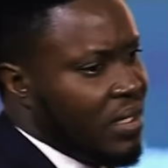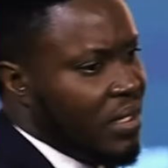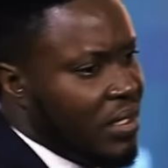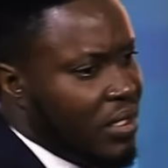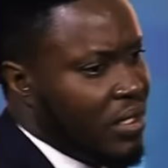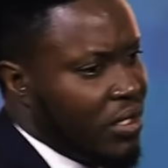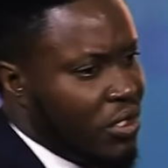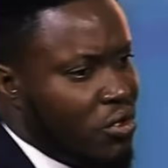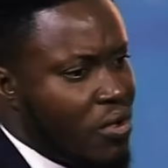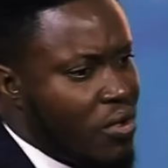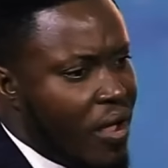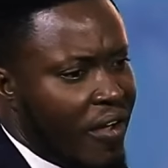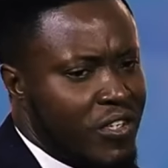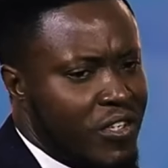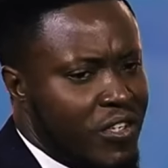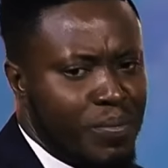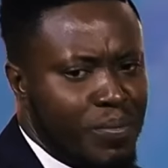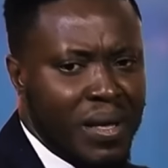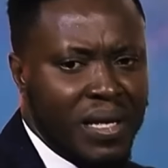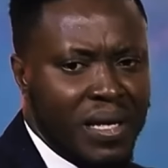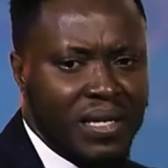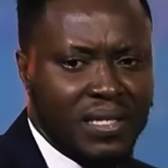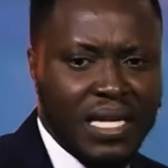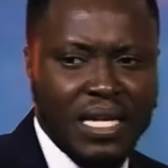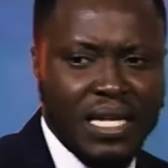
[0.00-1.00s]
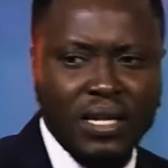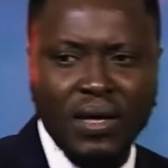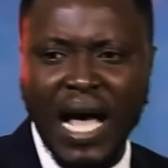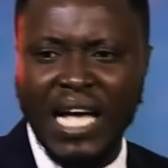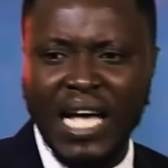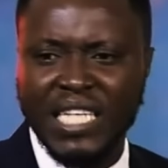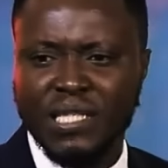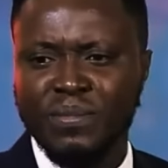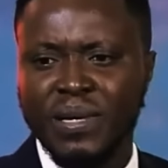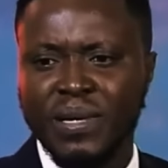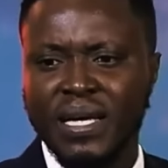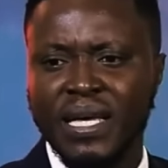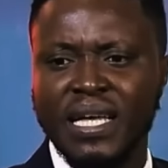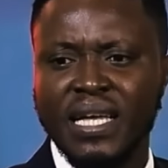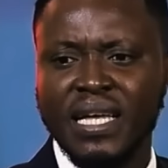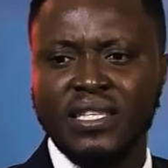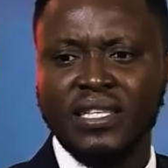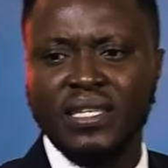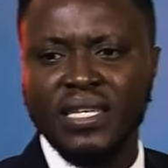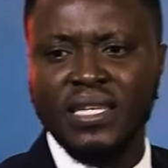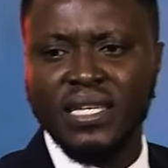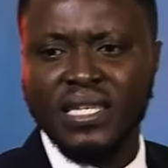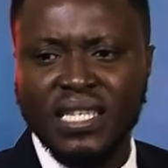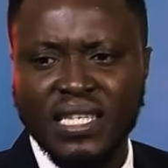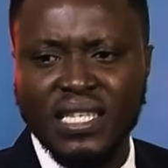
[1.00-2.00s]
Then he asks me again.
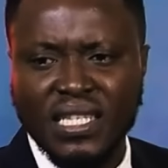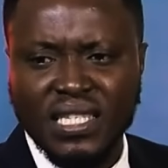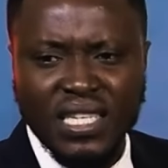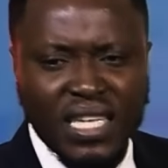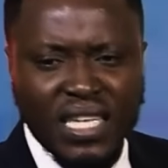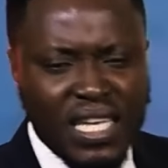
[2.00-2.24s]
He says,